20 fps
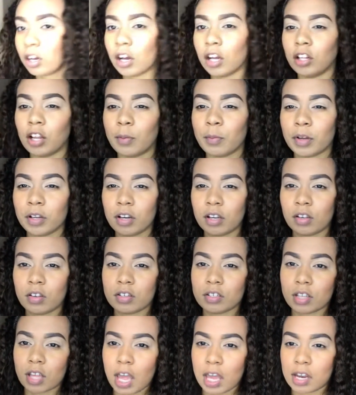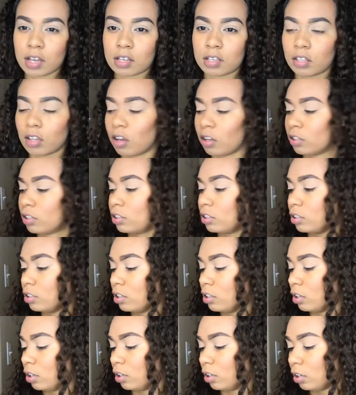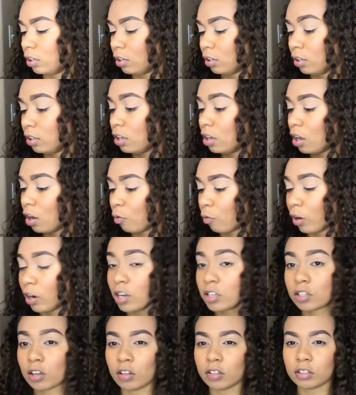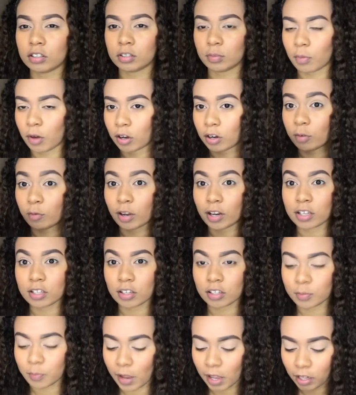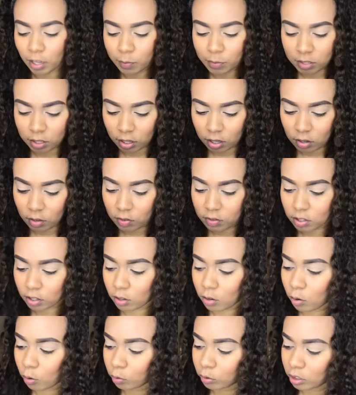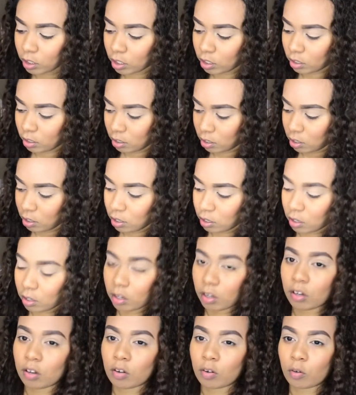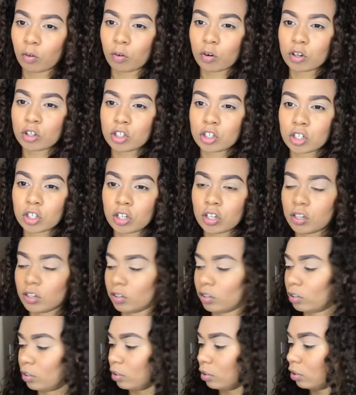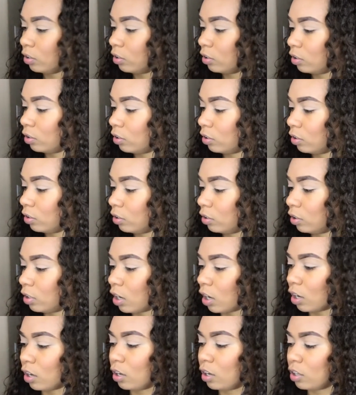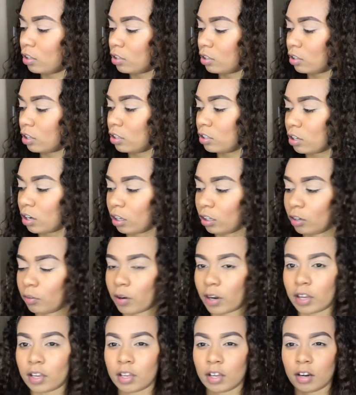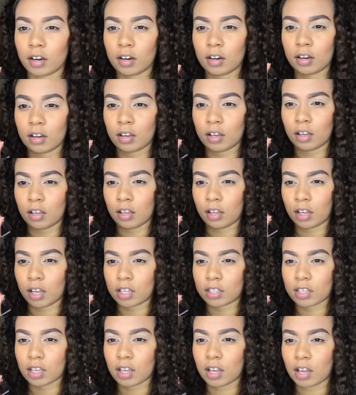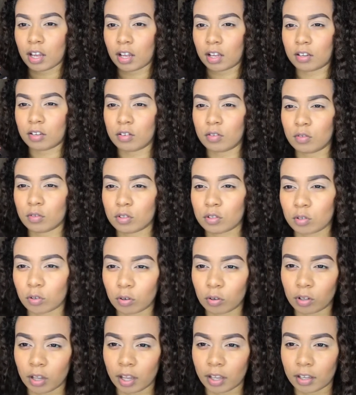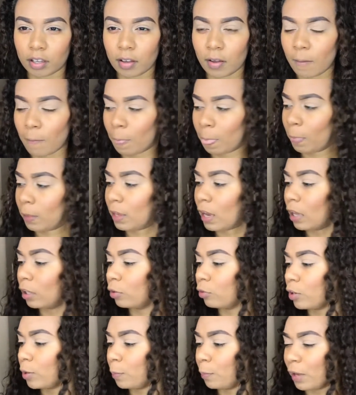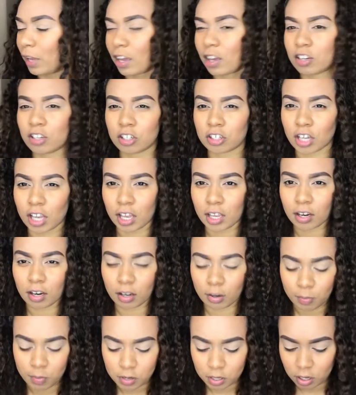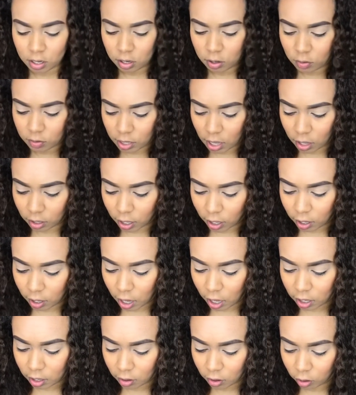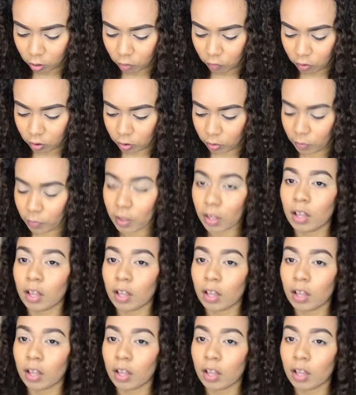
color, I'm gonna use the Anastasia Modern Renaissance palette. I'm just gonna use the Golden Orchard. Yeah, it's this color right here. It's like a neutral, like yellowy beige shade. I'm just gonna use that like kind of all over